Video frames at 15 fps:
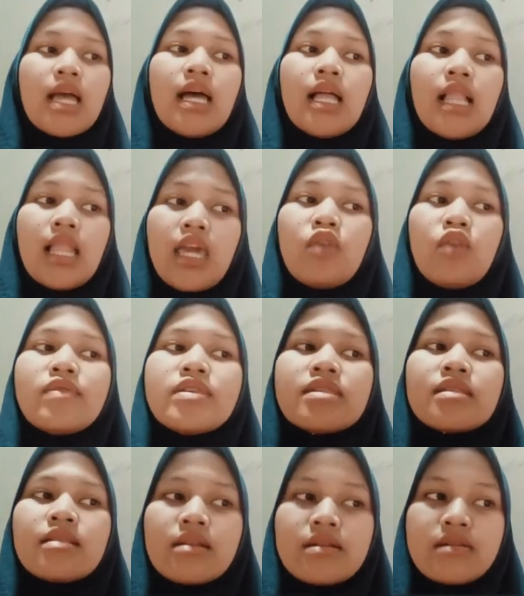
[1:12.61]
Language
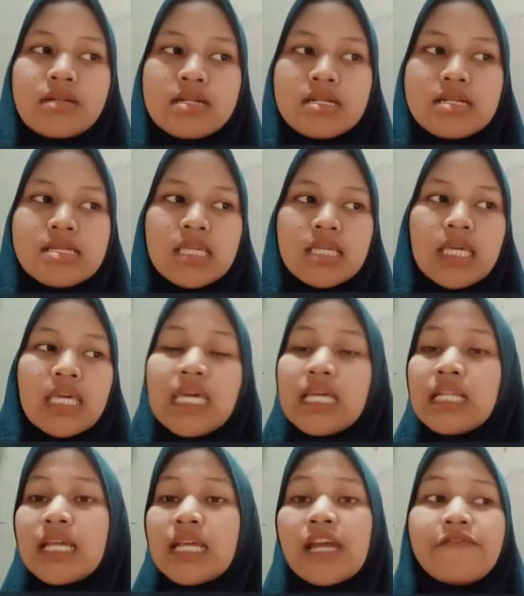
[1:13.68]
learners in
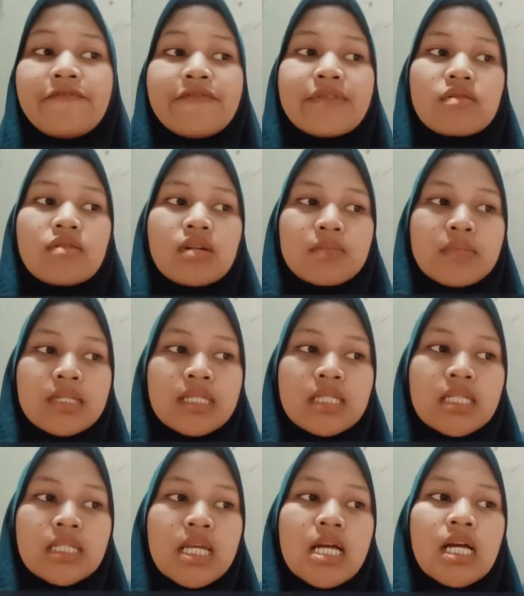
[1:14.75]
environment
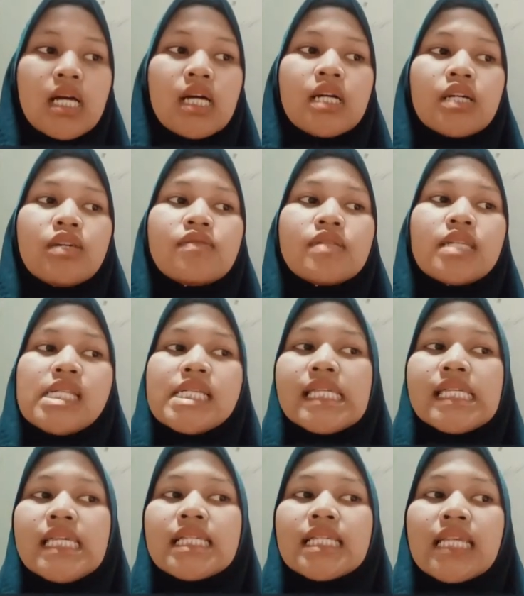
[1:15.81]

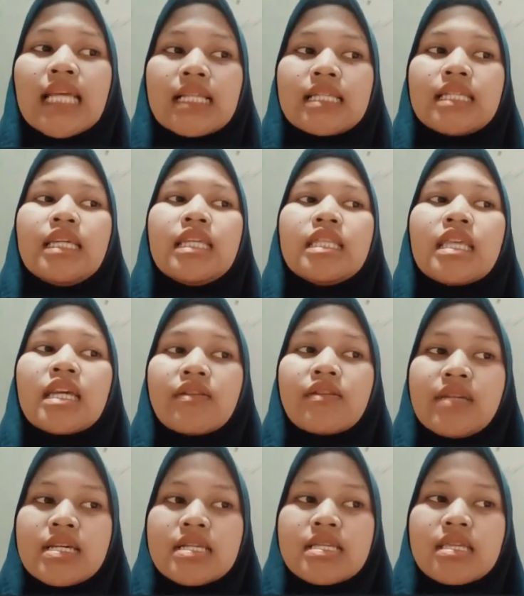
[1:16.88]
utilizing CLT
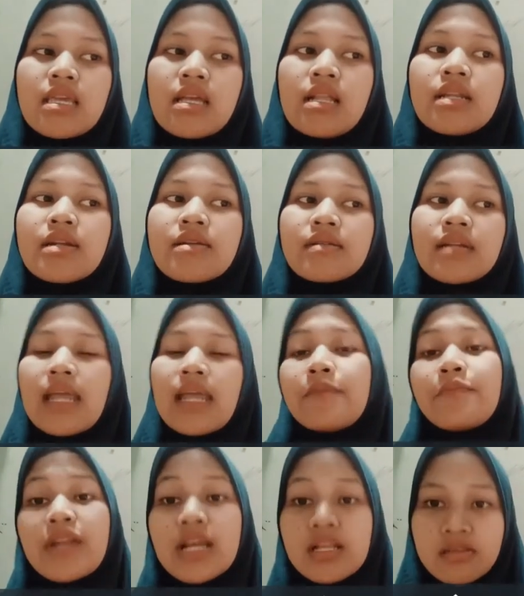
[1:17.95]
techniques learn and
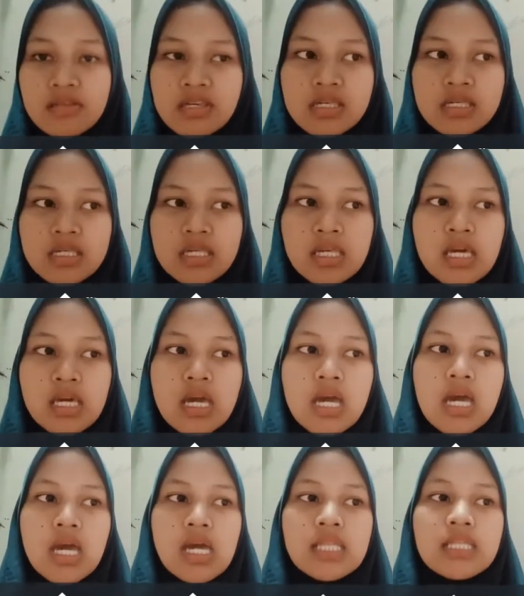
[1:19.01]
practice
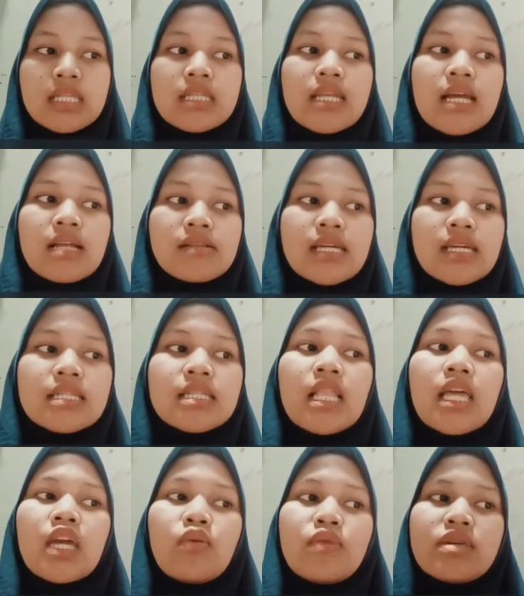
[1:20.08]
the target
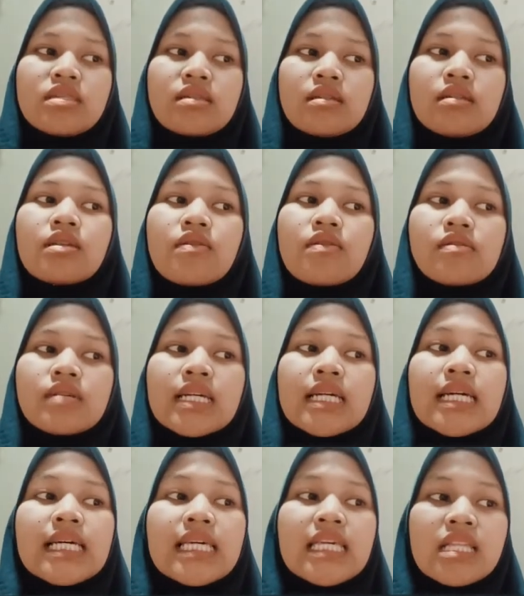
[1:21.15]
language through
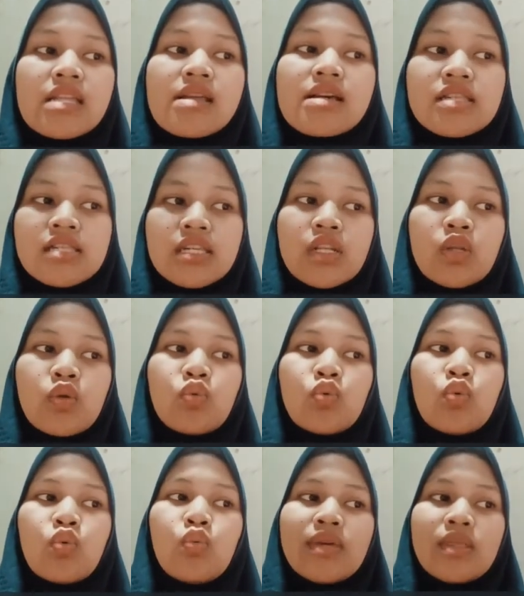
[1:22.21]
interaction
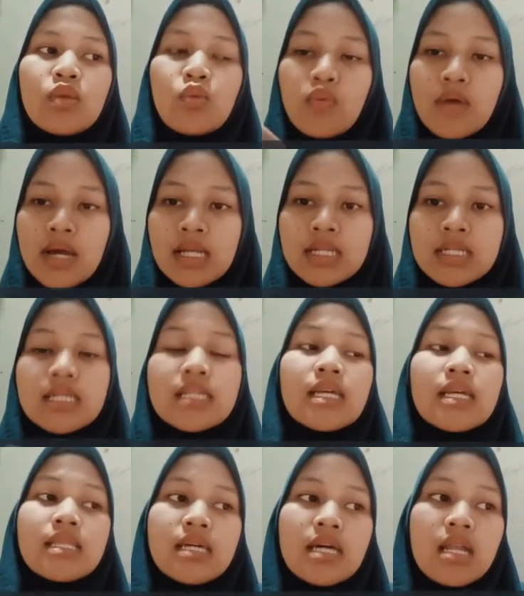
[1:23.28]
with one
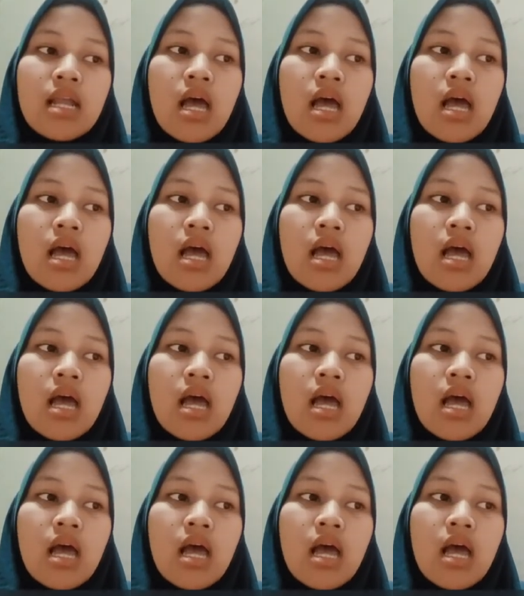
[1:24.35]
another